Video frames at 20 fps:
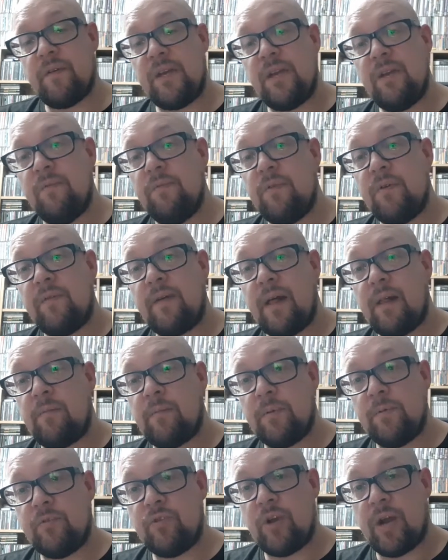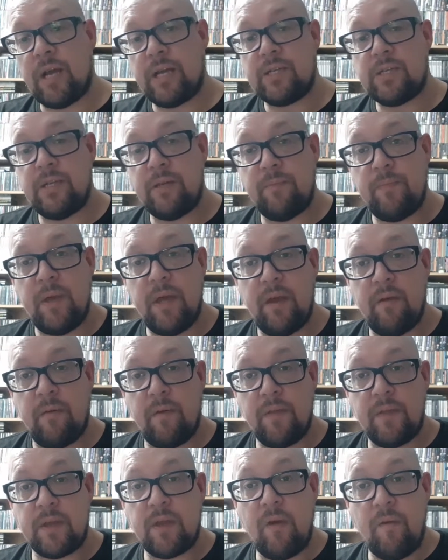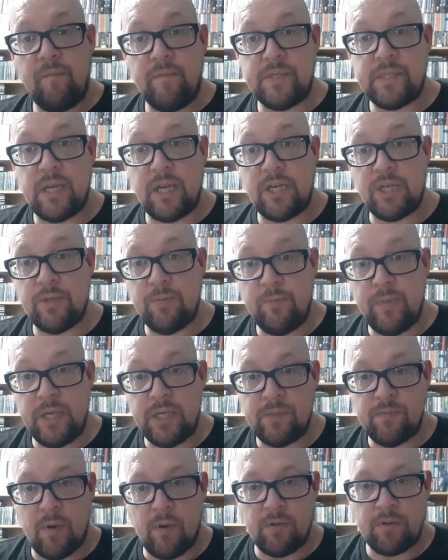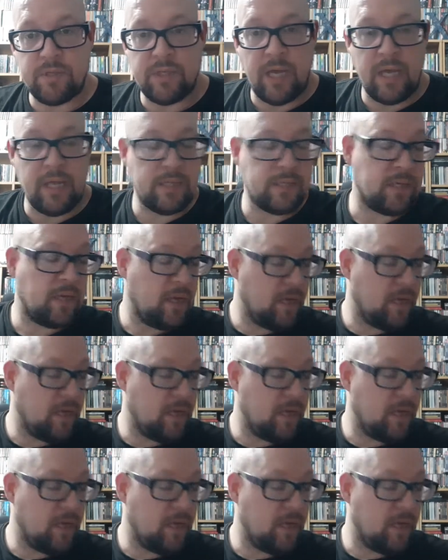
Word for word: number of album tracks that appear on the Conversation Piece box set,